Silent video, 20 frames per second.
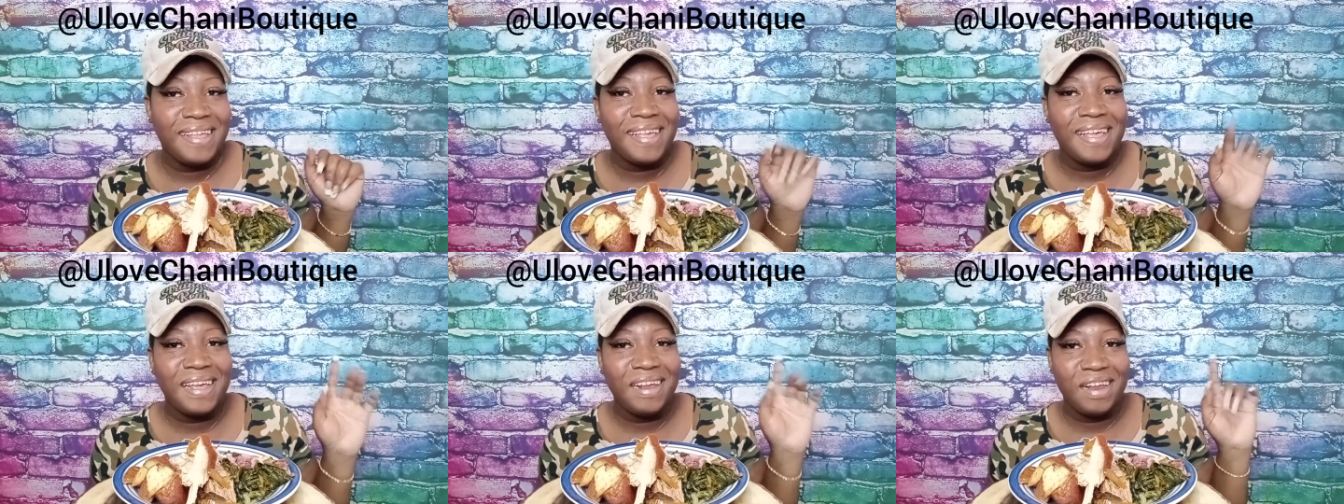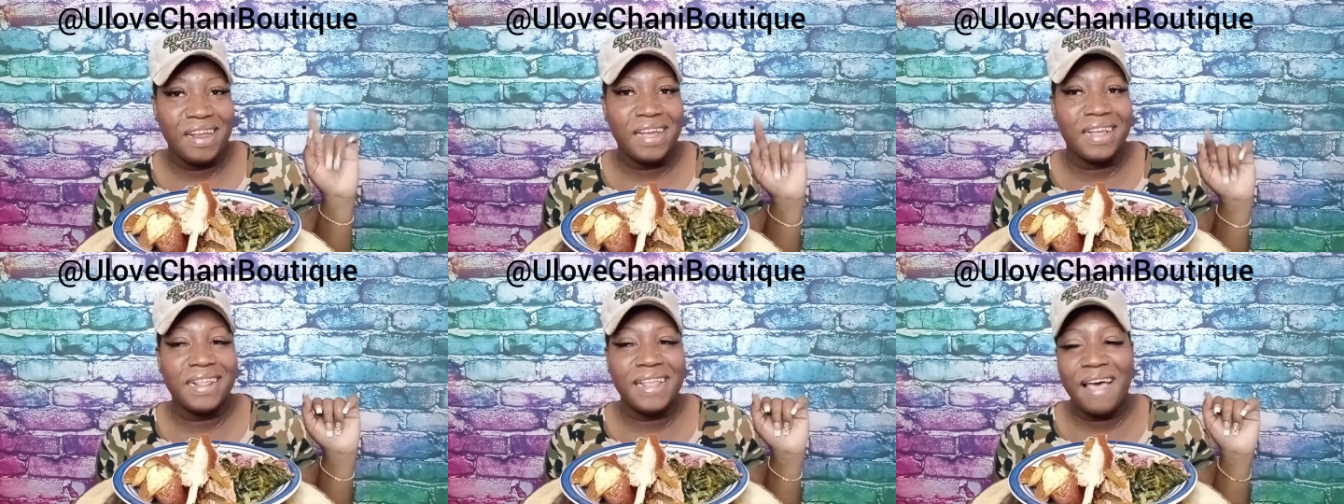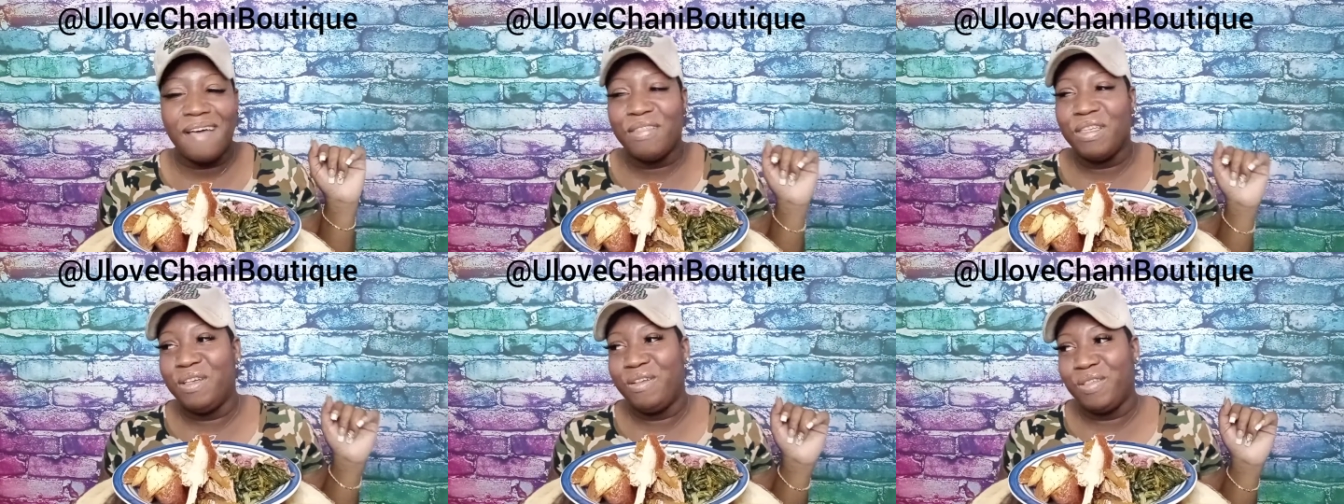It does
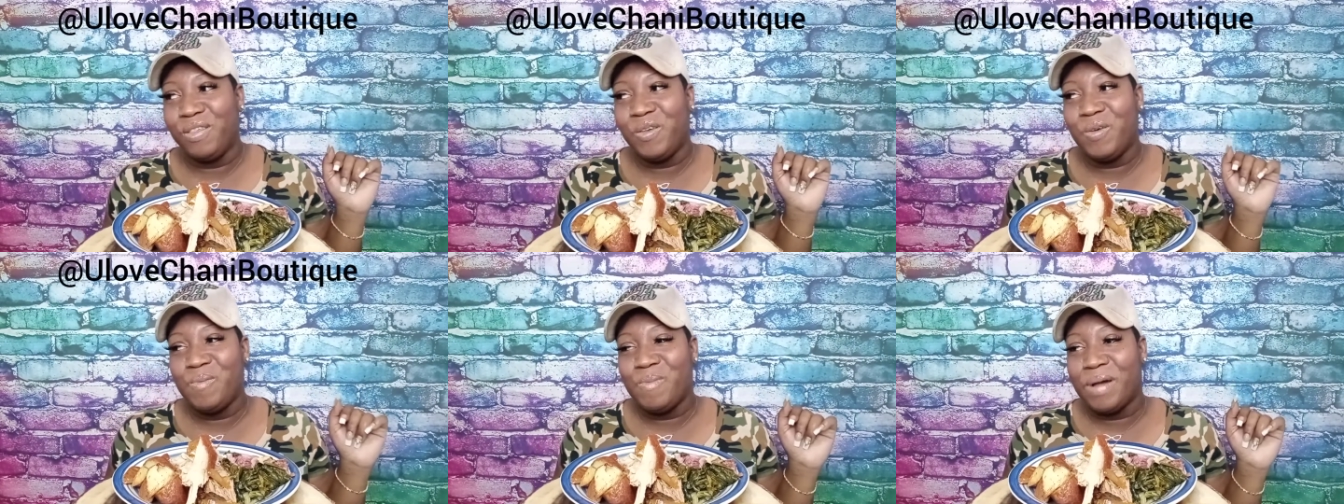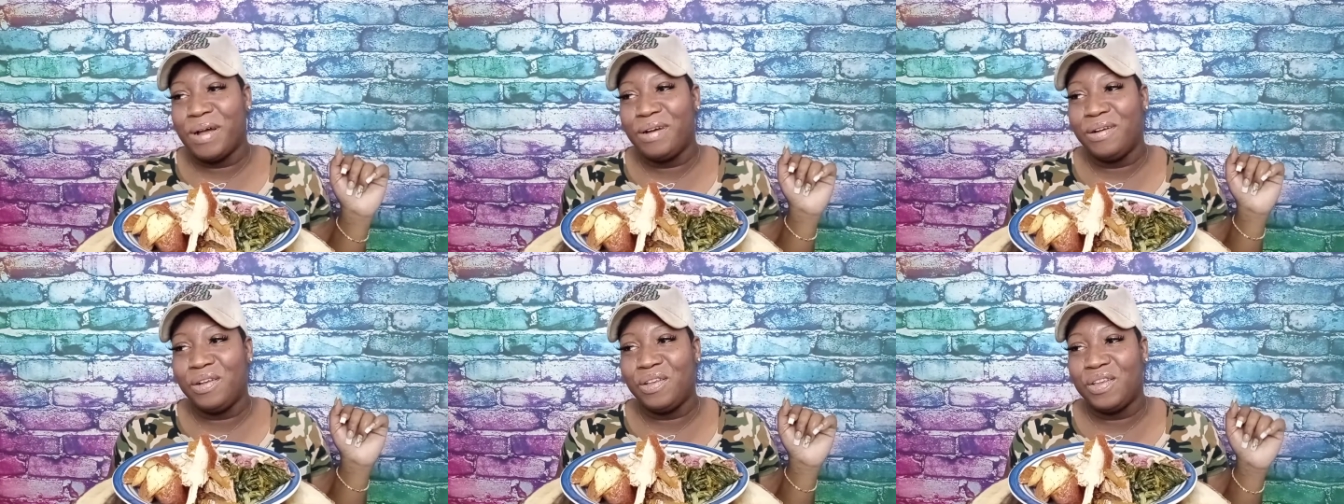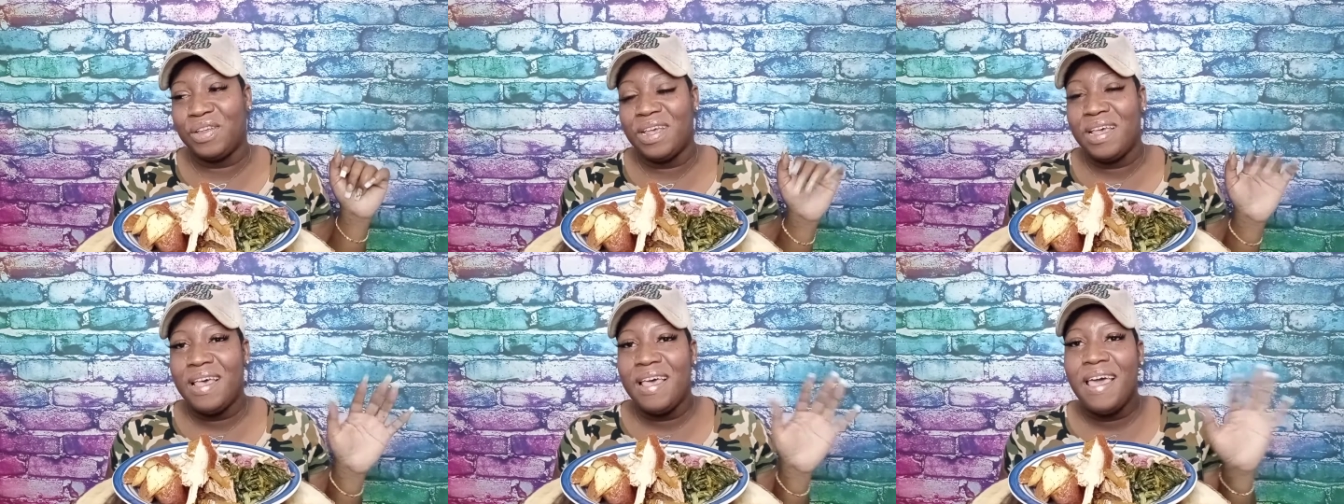have the YouTube merch
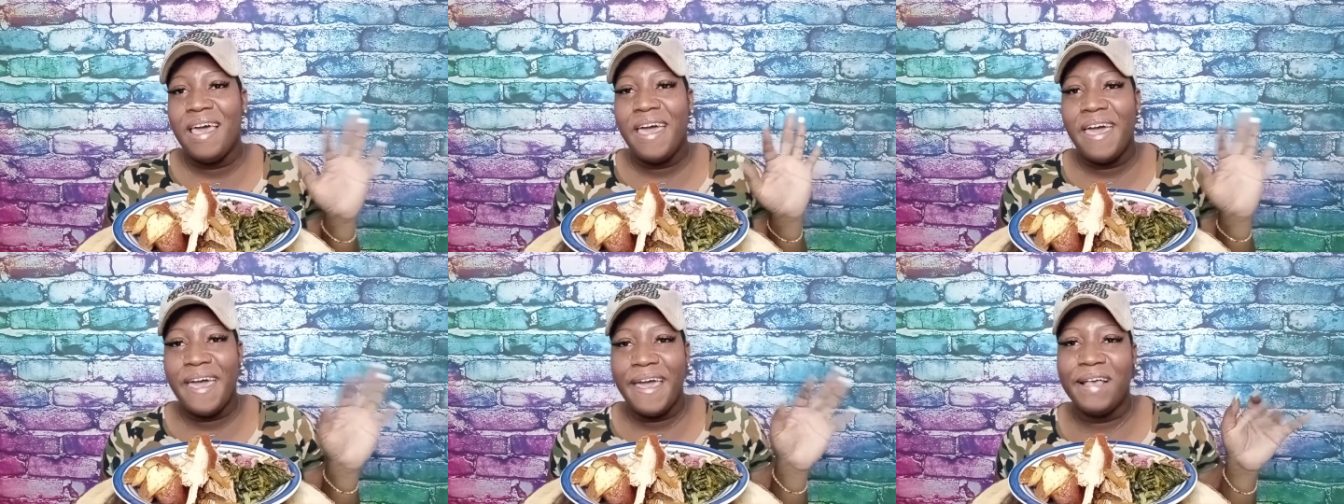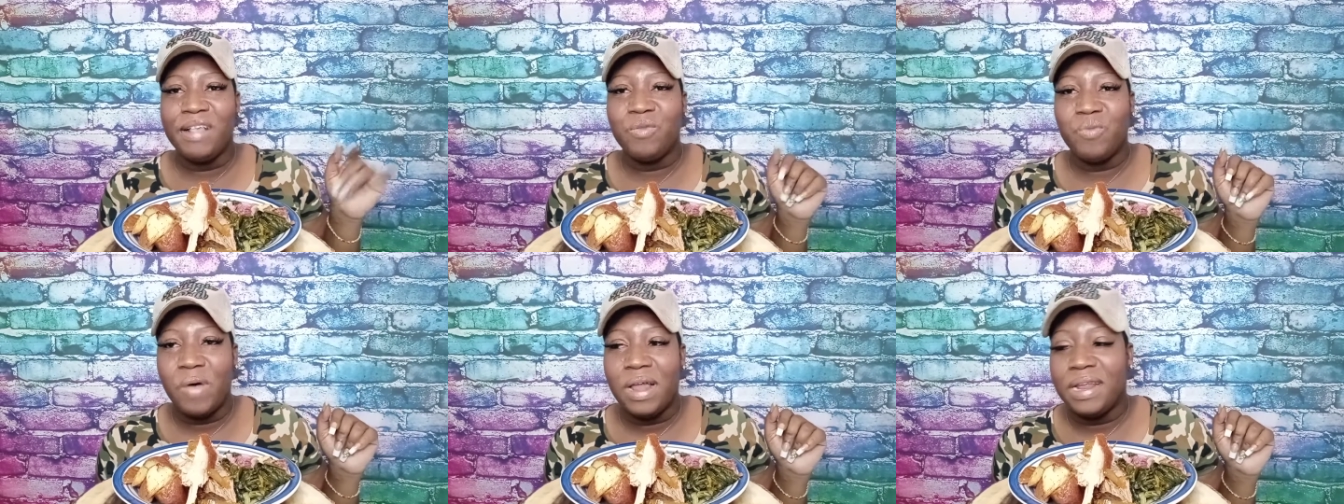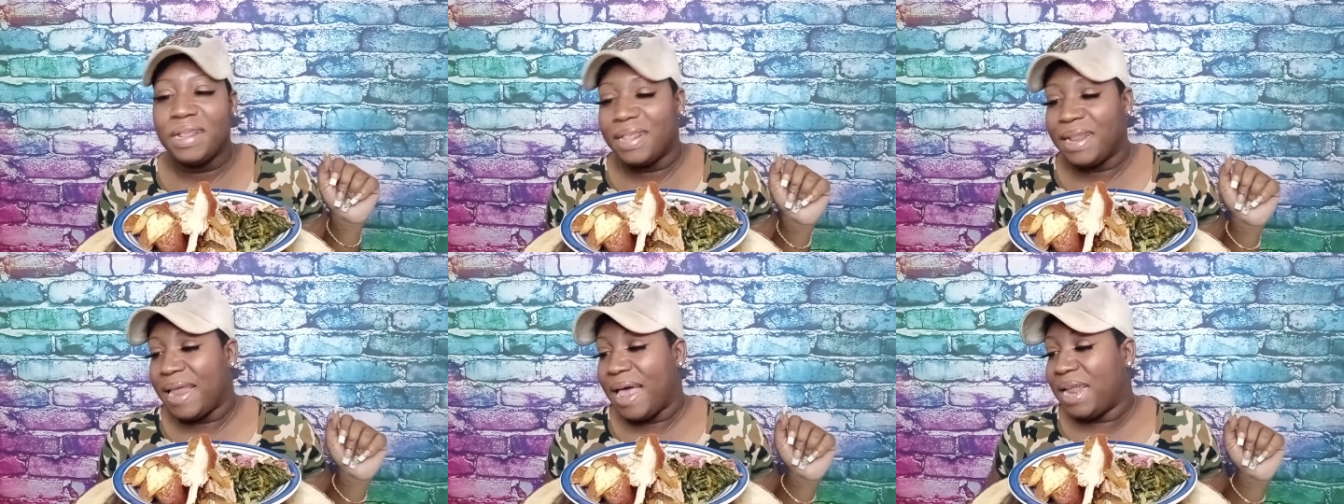as
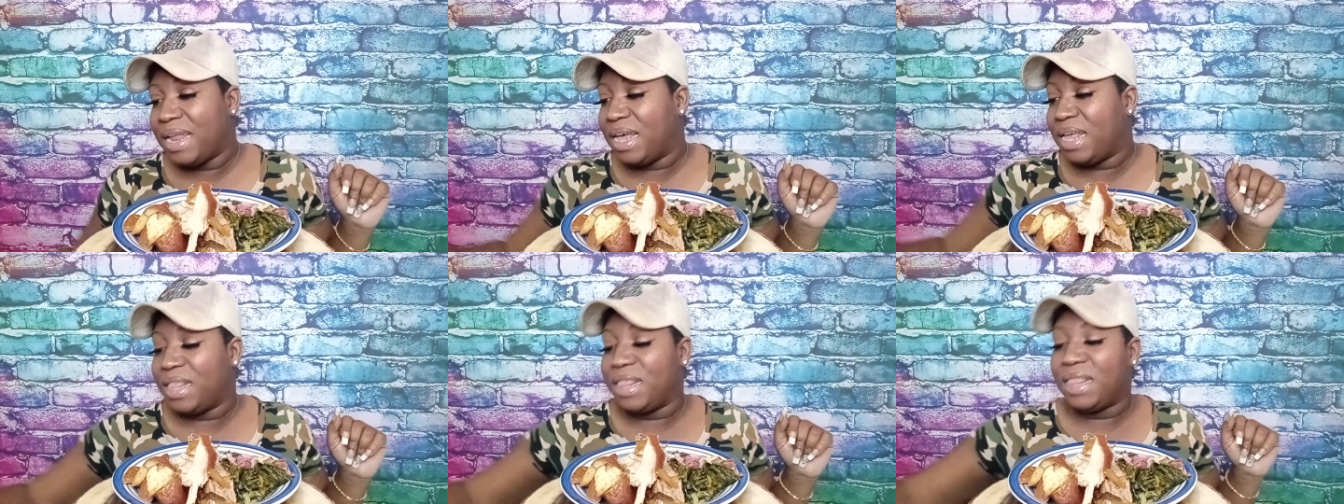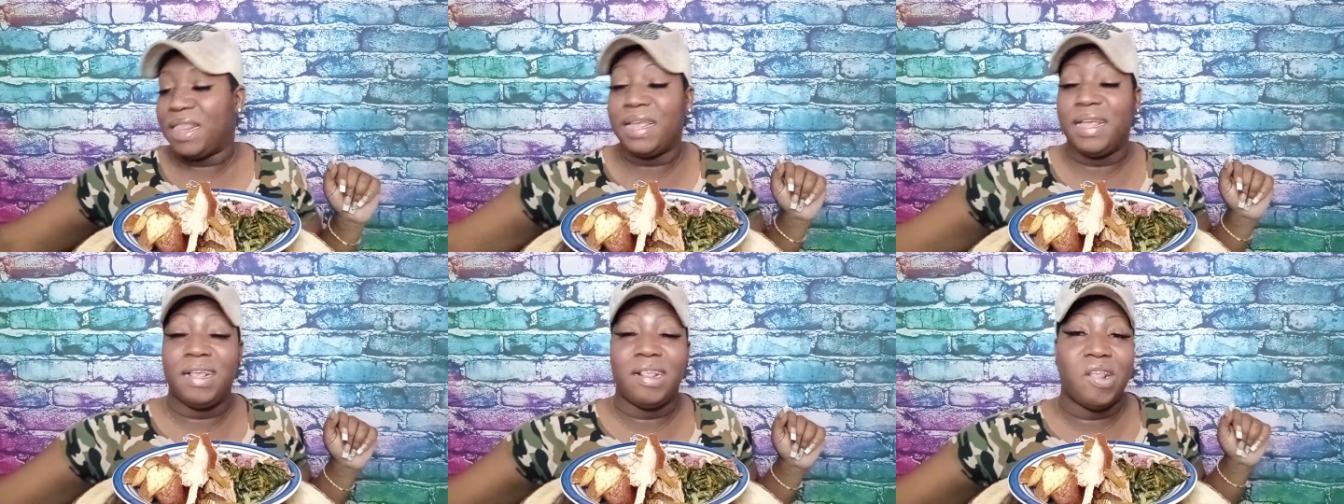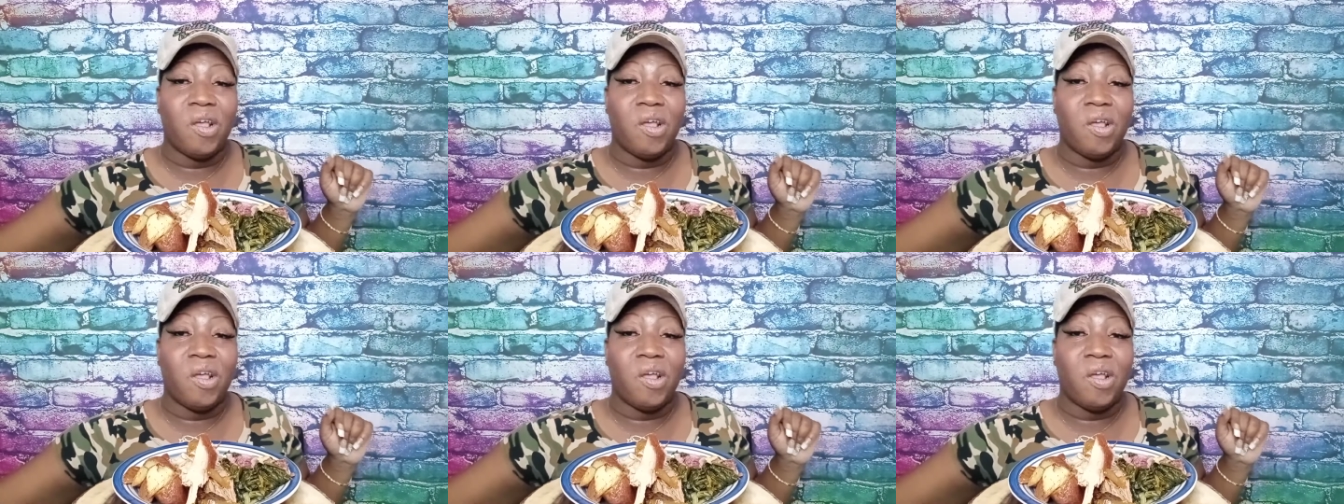well as a lot of other things.